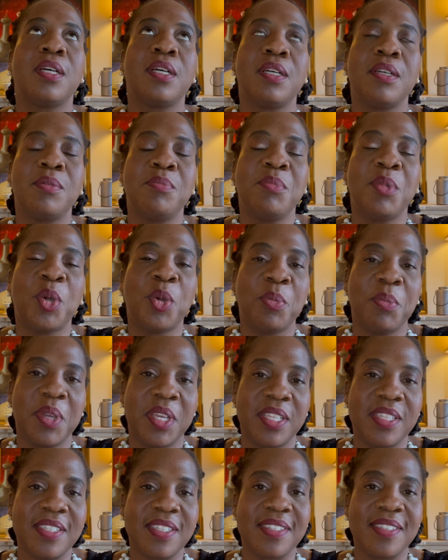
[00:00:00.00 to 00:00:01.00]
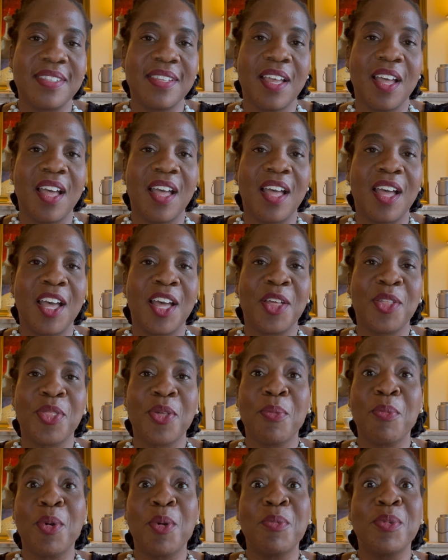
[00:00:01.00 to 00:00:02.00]
moments,
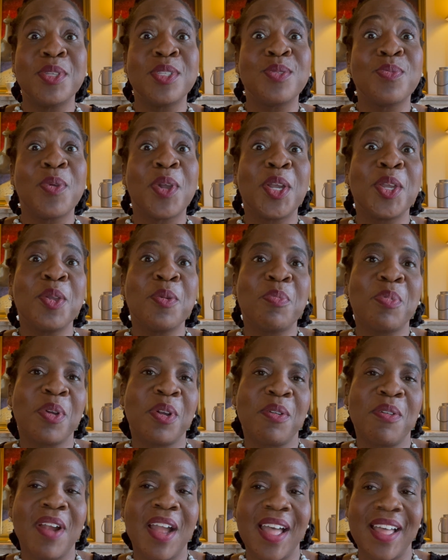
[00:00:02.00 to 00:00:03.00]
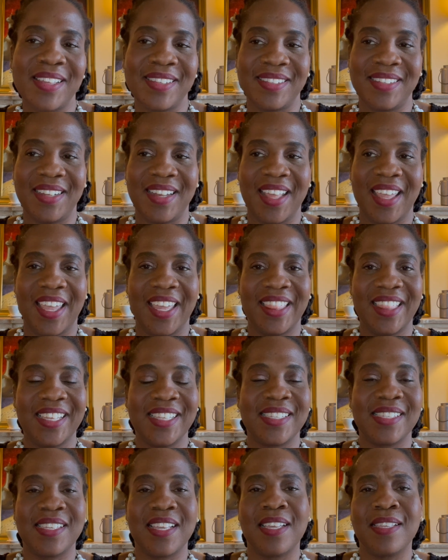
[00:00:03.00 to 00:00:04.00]
the moments where you procrastinate, the
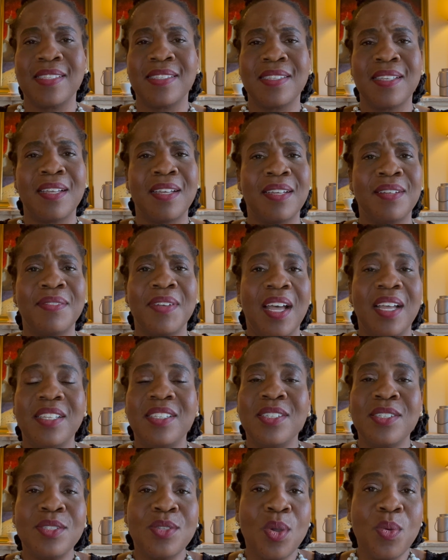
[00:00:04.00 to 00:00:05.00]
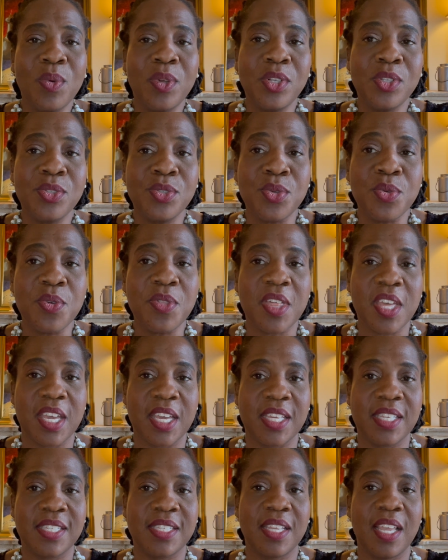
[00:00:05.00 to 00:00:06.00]
sense of, I just don't want to do
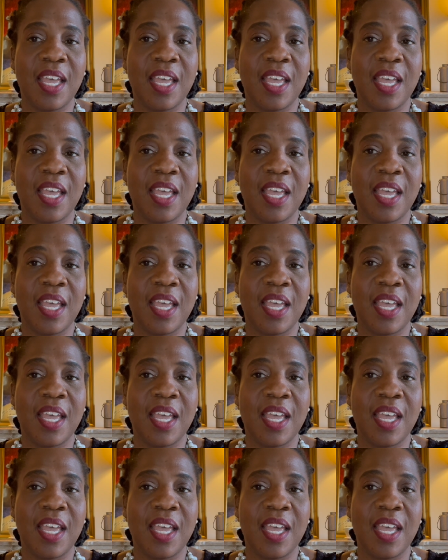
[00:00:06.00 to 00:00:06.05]
this.